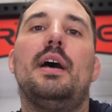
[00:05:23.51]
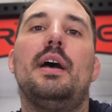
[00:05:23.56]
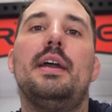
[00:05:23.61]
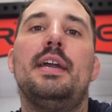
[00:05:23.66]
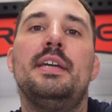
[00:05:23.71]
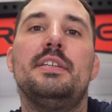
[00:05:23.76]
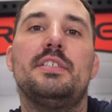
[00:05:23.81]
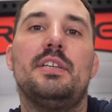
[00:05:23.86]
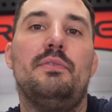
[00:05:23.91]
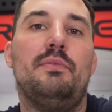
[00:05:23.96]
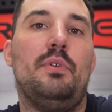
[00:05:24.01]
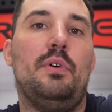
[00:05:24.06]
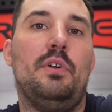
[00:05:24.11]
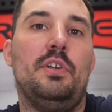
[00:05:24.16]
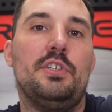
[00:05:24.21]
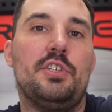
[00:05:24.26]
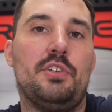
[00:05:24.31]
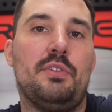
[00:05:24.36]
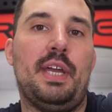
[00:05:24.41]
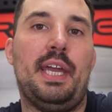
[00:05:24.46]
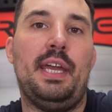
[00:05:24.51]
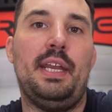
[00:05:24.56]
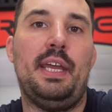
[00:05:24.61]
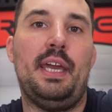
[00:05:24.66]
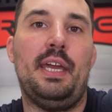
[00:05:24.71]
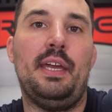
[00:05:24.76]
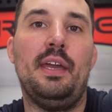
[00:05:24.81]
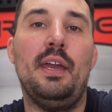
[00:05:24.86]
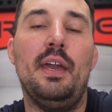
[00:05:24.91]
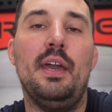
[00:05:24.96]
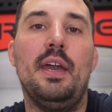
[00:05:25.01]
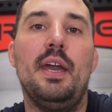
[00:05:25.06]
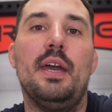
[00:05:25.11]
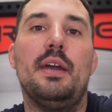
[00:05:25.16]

interval training.